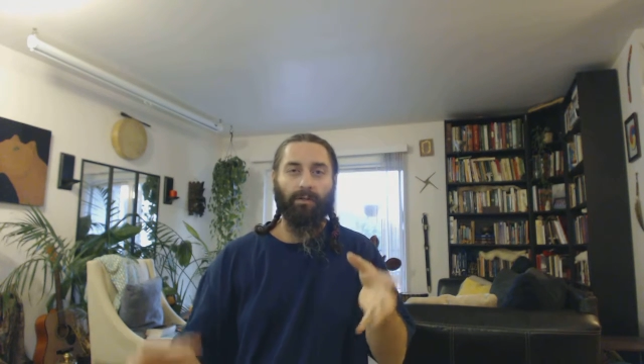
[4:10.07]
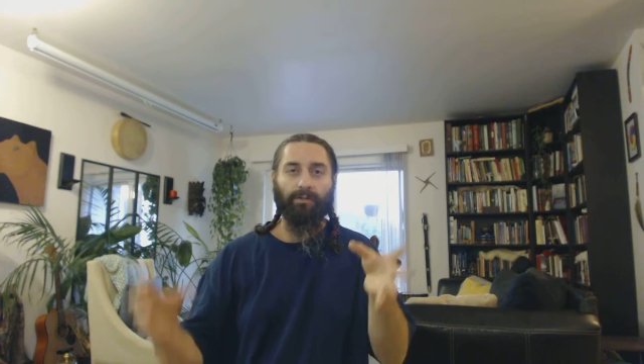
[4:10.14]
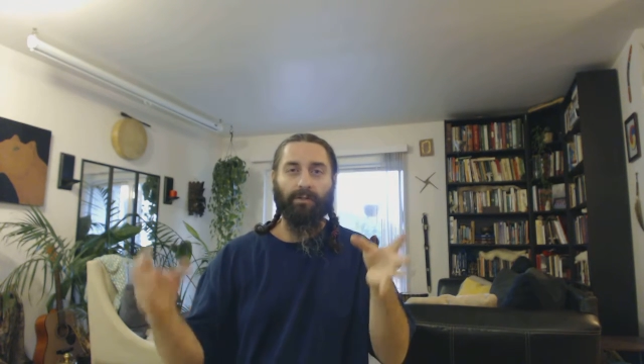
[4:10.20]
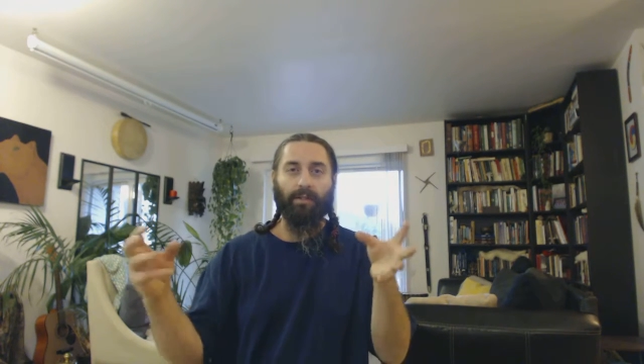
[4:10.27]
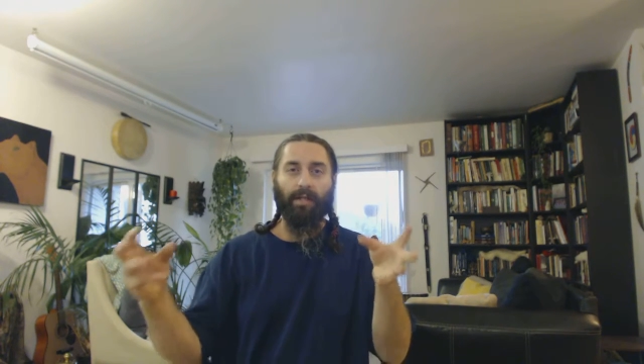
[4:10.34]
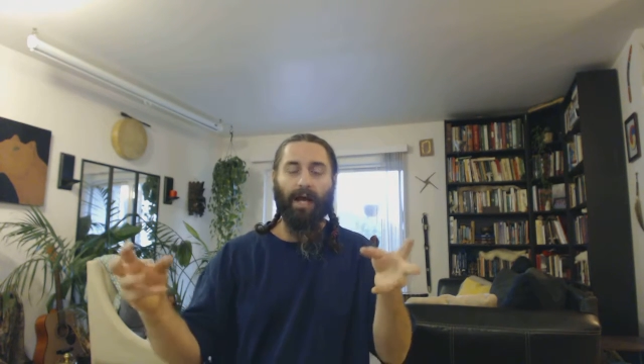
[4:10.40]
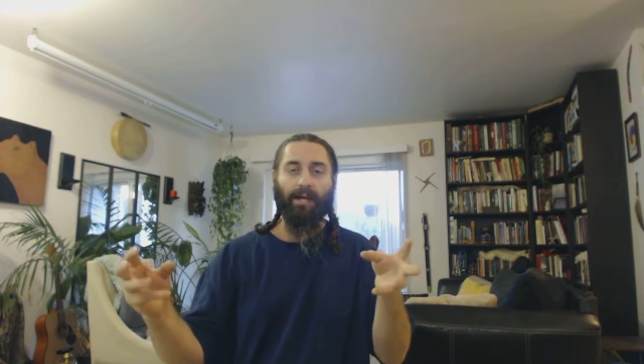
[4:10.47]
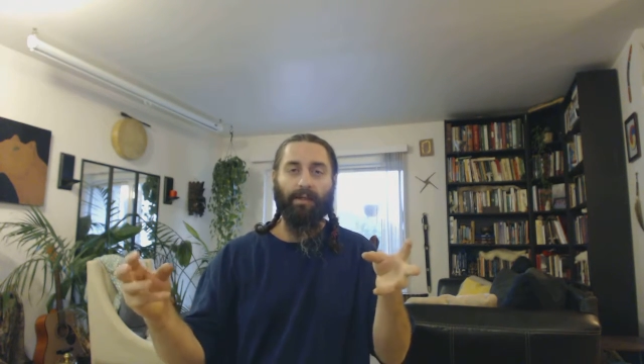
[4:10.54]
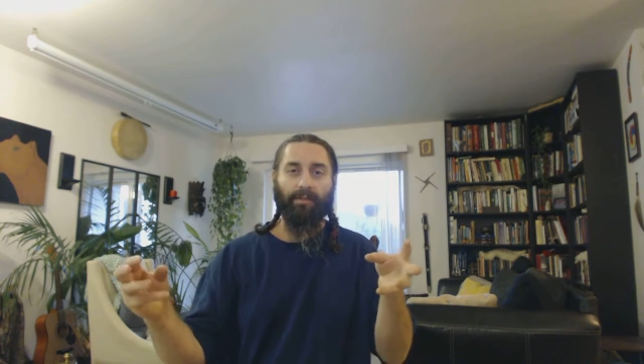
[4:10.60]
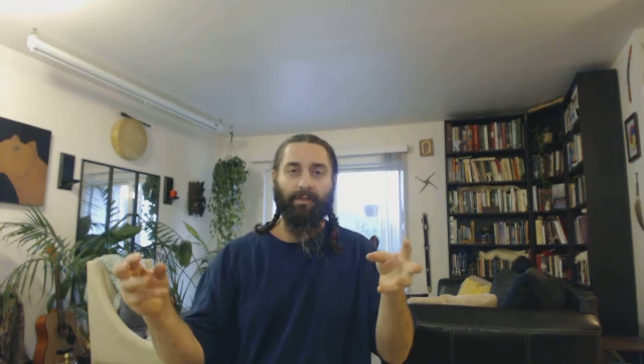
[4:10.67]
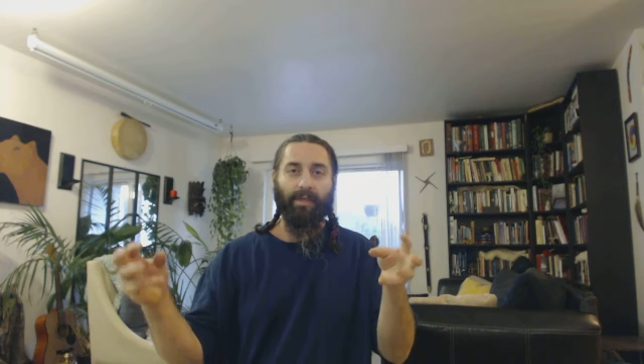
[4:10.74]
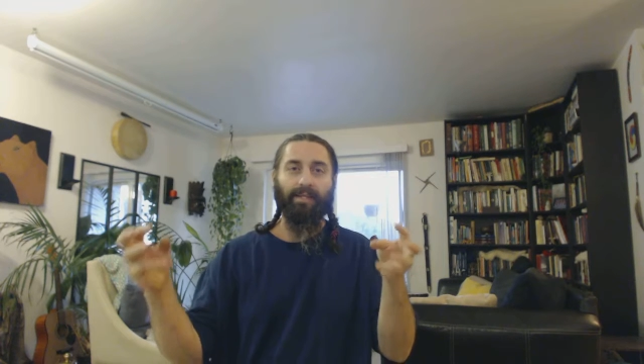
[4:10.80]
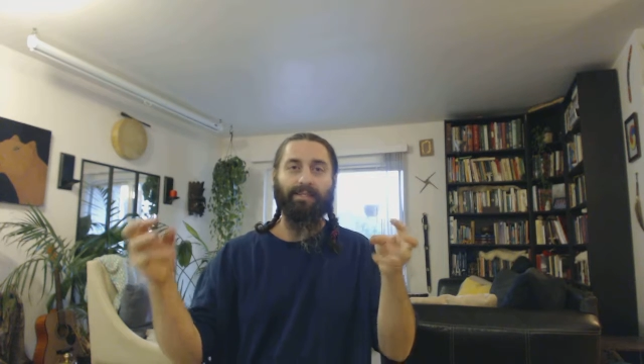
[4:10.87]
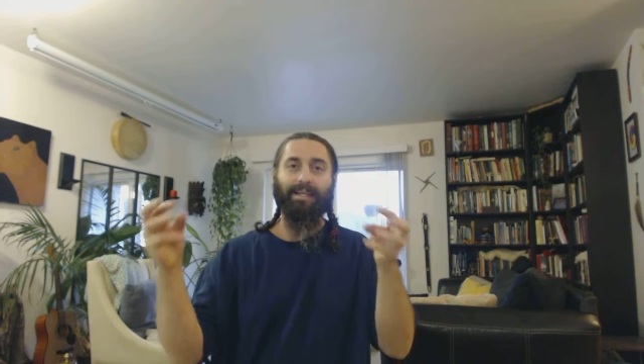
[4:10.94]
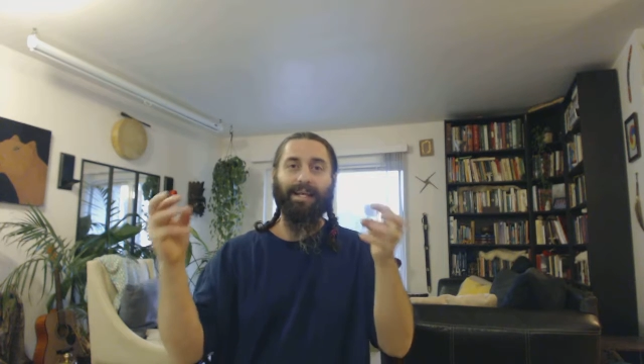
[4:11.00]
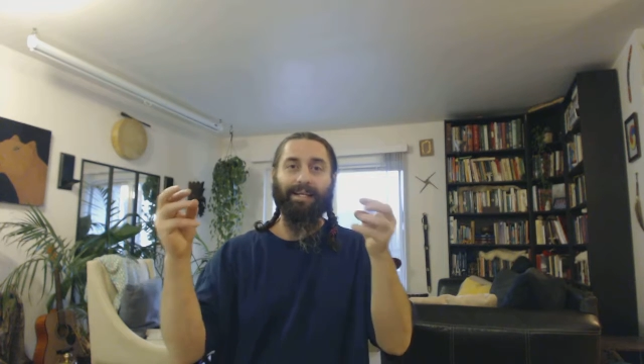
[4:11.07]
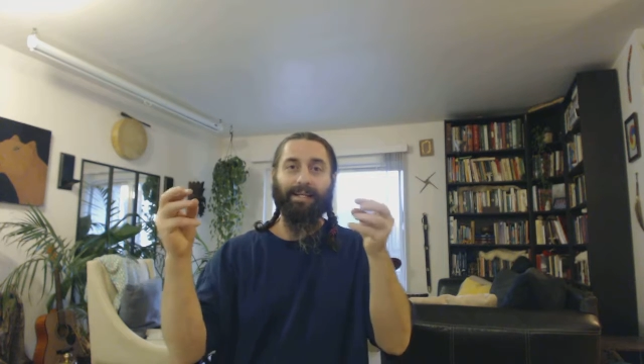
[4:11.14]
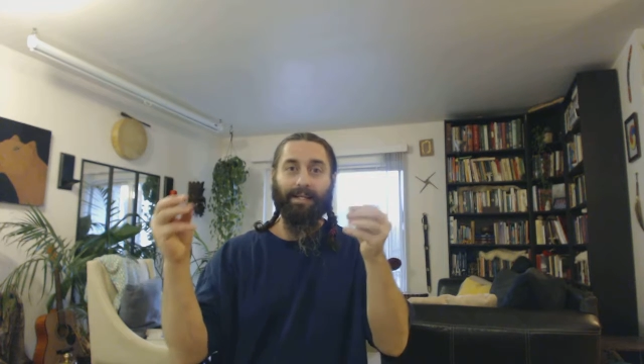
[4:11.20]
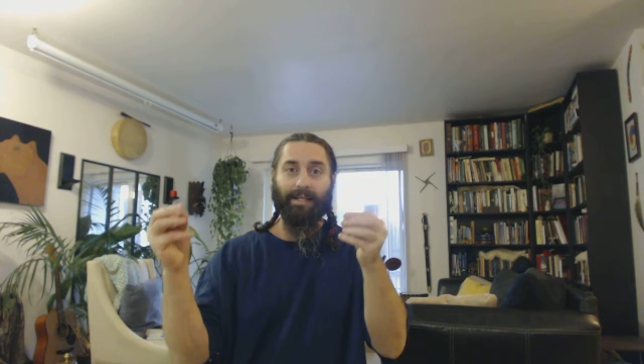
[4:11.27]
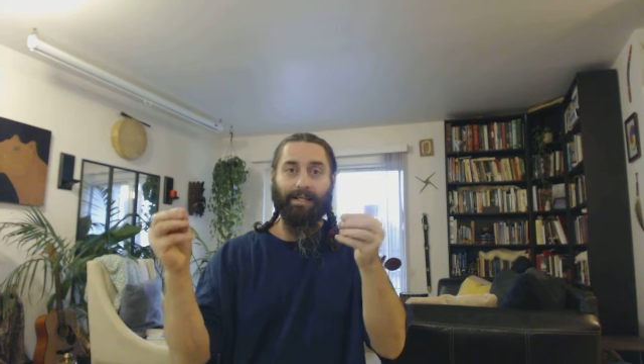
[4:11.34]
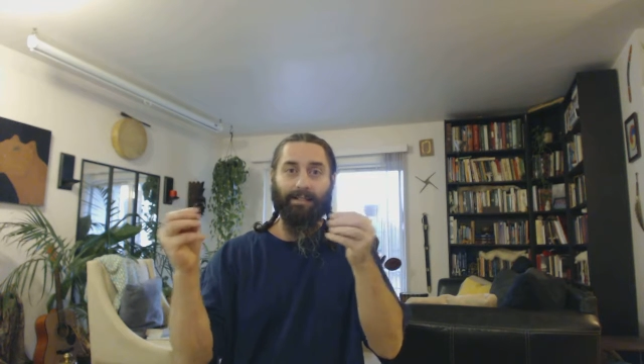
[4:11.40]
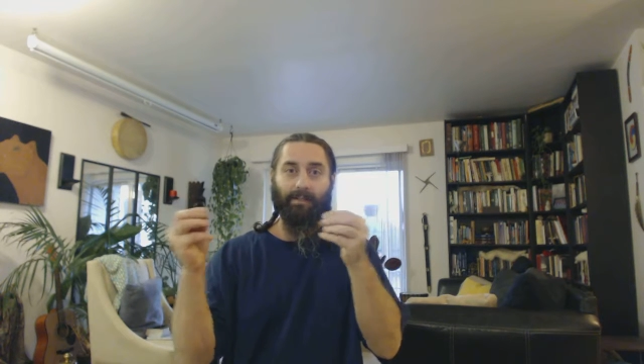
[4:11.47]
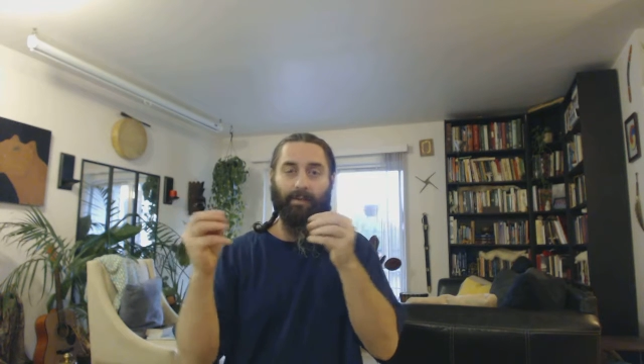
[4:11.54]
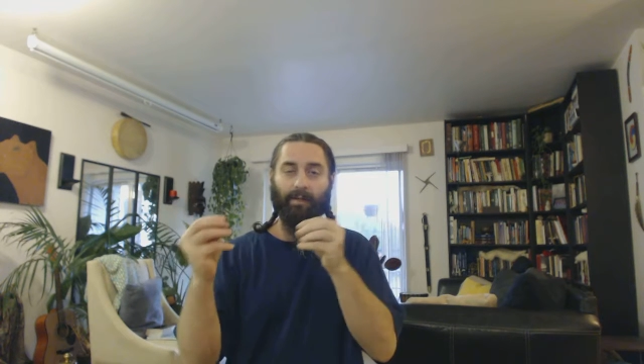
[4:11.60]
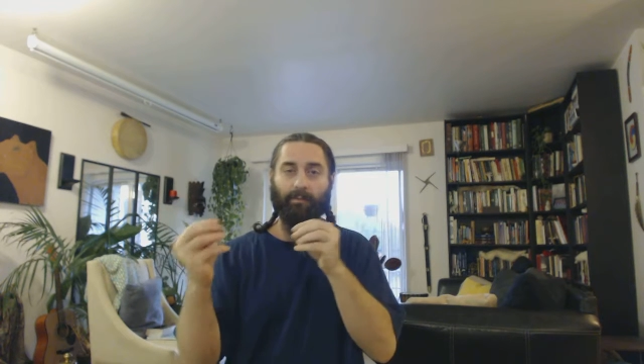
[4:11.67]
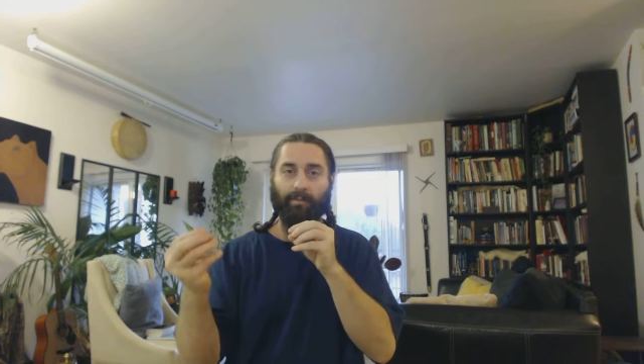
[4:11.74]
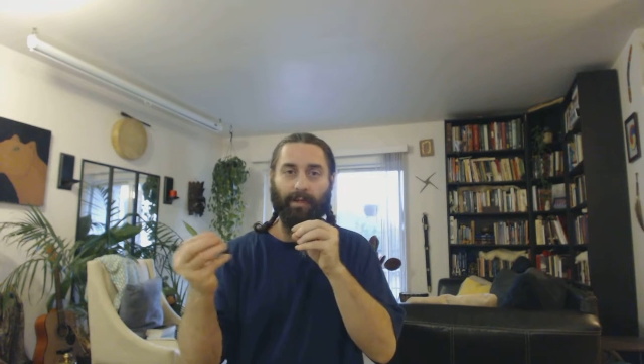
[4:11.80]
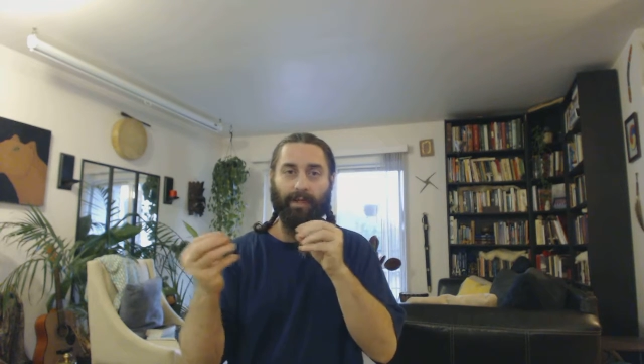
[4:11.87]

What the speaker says: there's a lot of things that need to be in